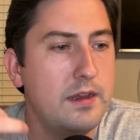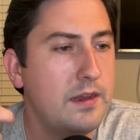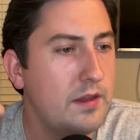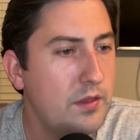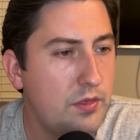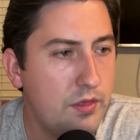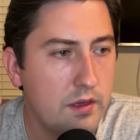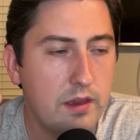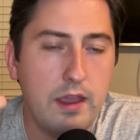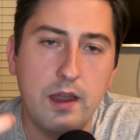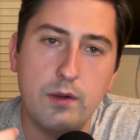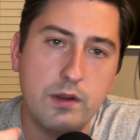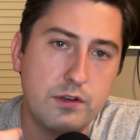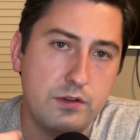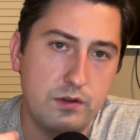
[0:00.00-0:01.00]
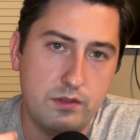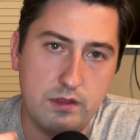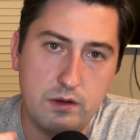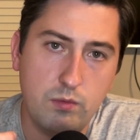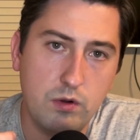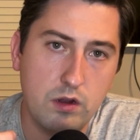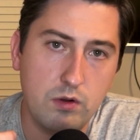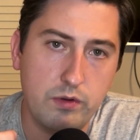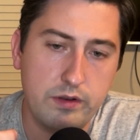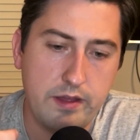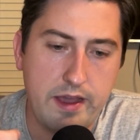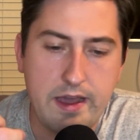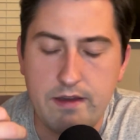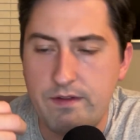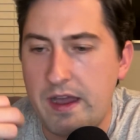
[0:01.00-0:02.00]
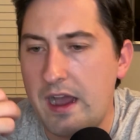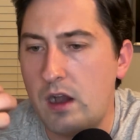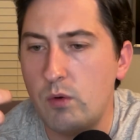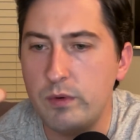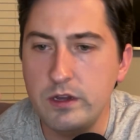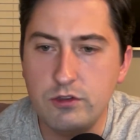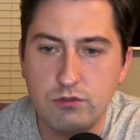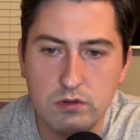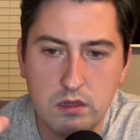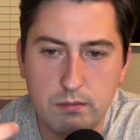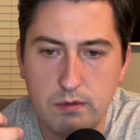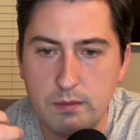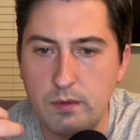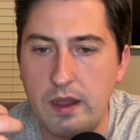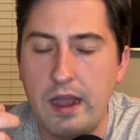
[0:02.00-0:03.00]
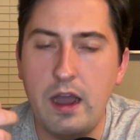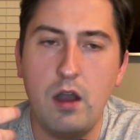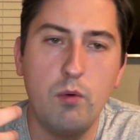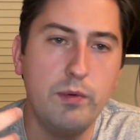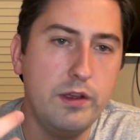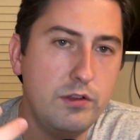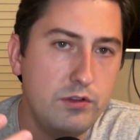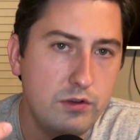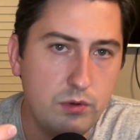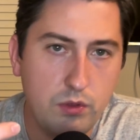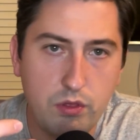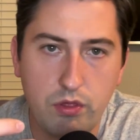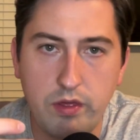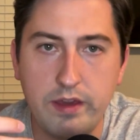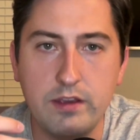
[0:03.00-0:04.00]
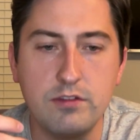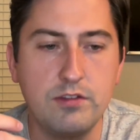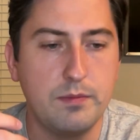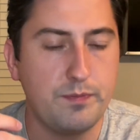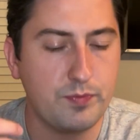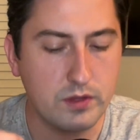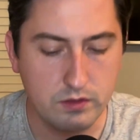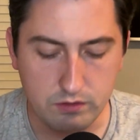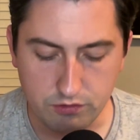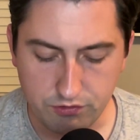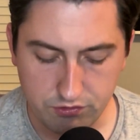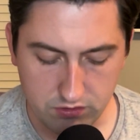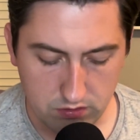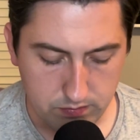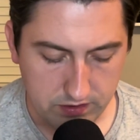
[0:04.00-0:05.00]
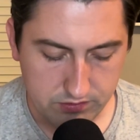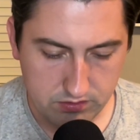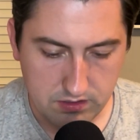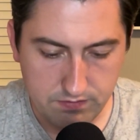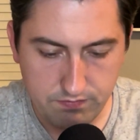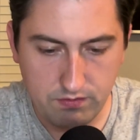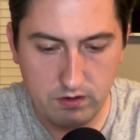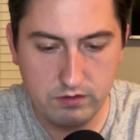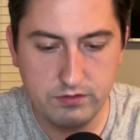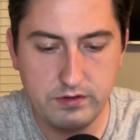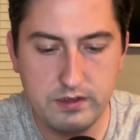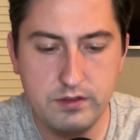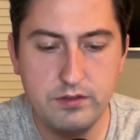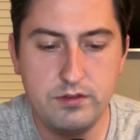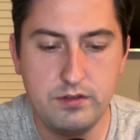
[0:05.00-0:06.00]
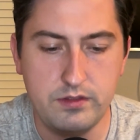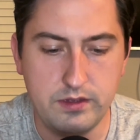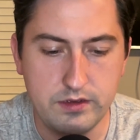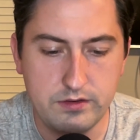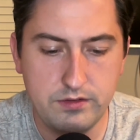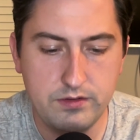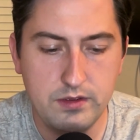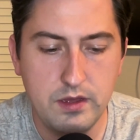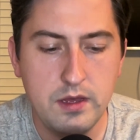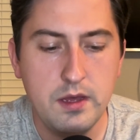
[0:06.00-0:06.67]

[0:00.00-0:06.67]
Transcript: The character that we're going to have, how we treat people, how we do things. There's so much that falls into this.